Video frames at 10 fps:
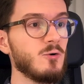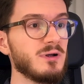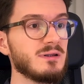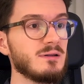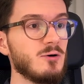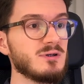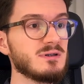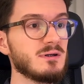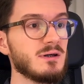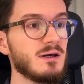at the
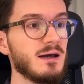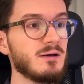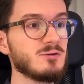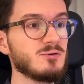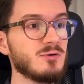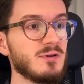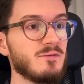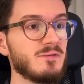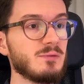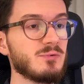lowest to the
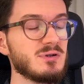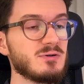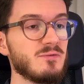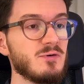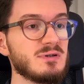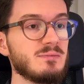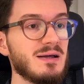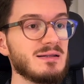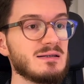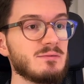footprints reversal
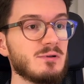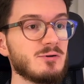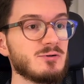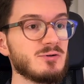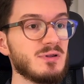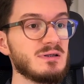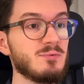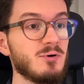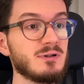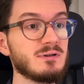band, similar to this
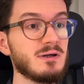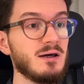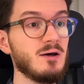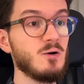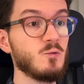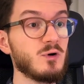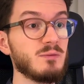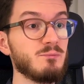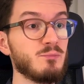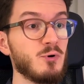point, where
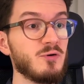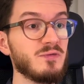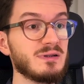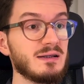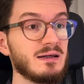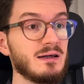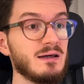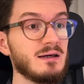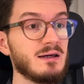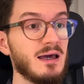it perfectly
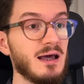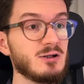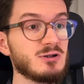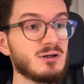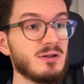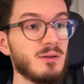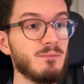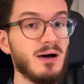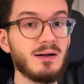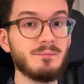catched the
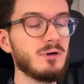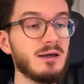bottom.